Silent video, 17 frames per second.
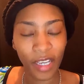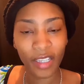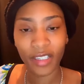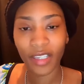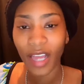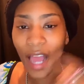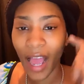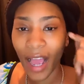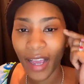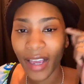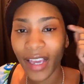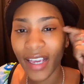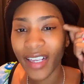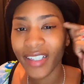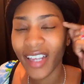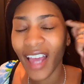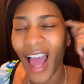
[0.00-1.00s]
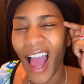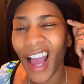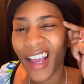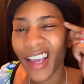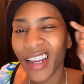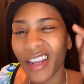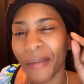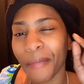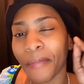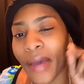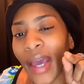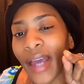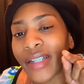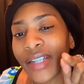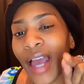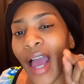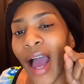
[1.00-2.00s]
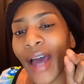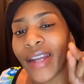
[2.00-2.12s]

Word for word: He said, I can. He said, I can imagine